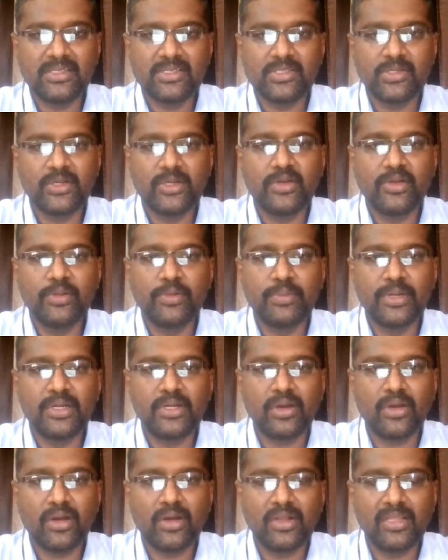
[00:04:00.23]
so it will
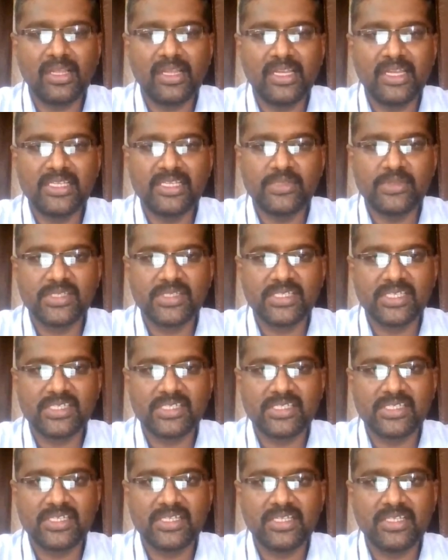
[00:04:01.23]
print all the lines which is
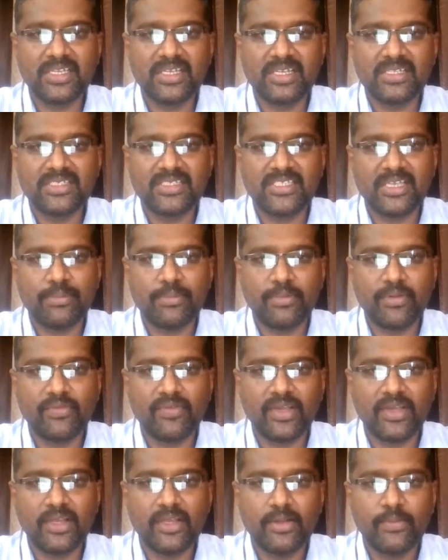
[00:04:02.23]
existing in the sample
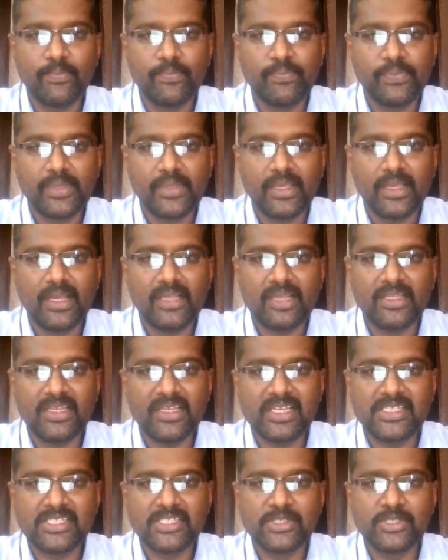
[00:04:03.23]
file. And the
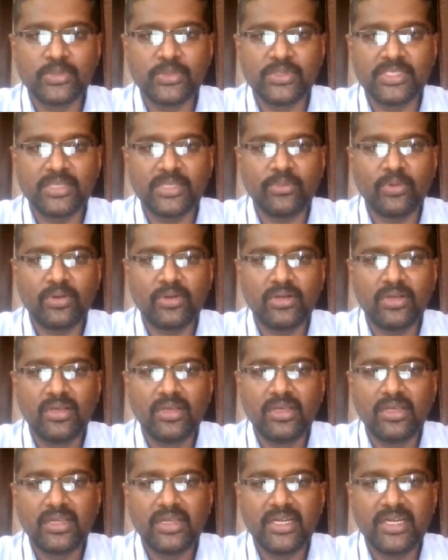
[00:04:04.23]
next two is about
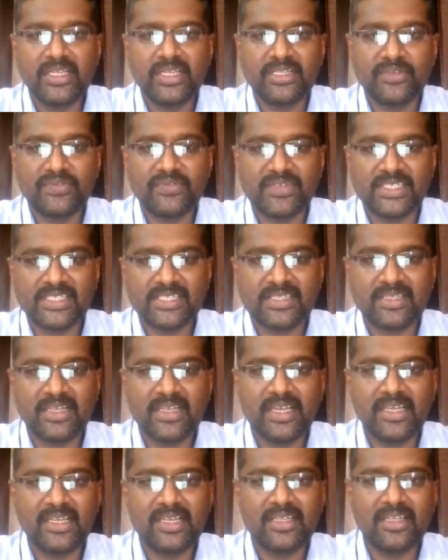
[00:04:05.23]
reading the first
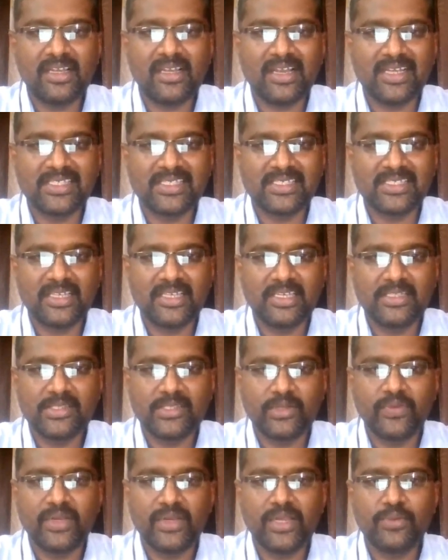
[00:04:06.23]
line and the last line.
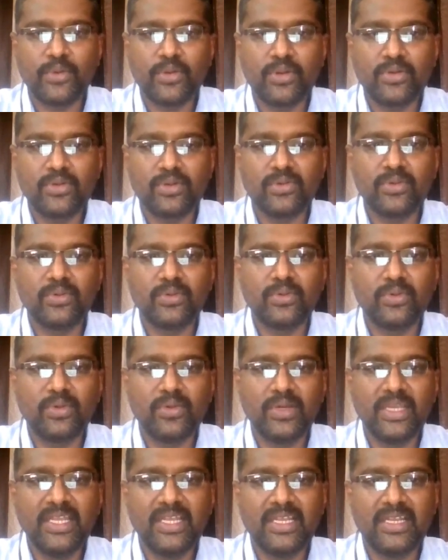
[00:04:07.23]
So when I want to,
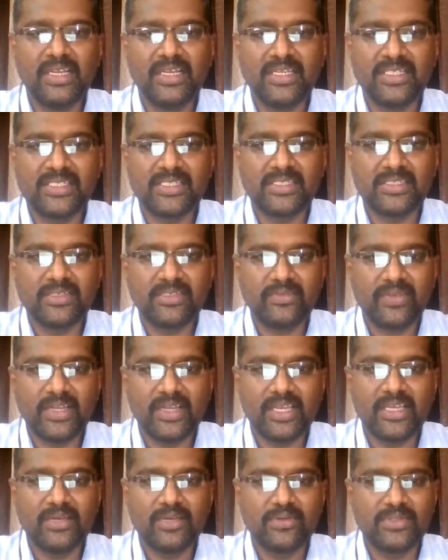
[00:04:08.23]
in a list, when
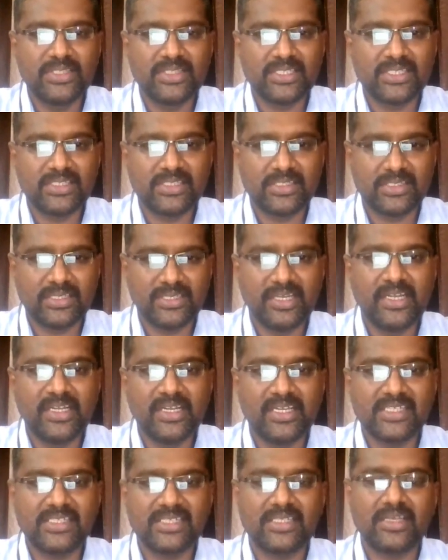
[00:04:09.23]
I give just
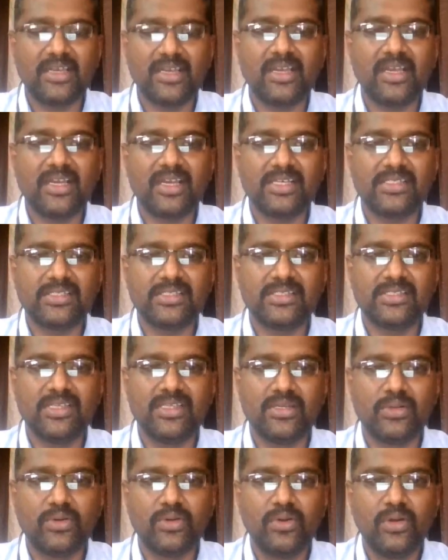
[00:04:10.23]
indexed as
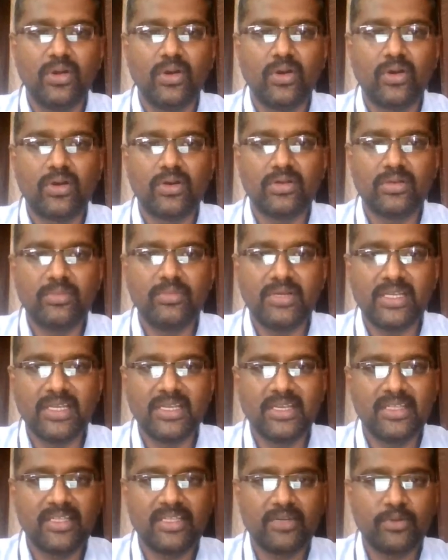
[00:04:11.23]
0,
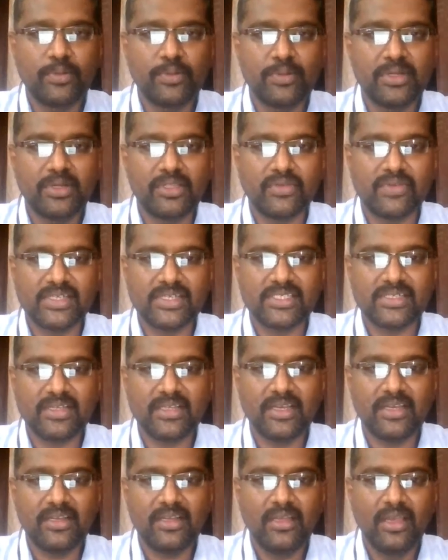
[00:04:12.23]
automatically that will print the first
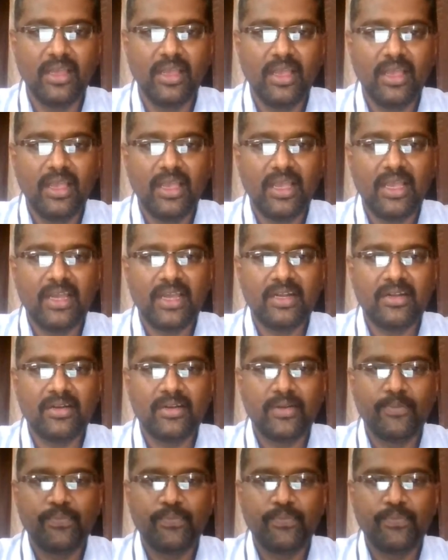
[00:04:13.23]
line. And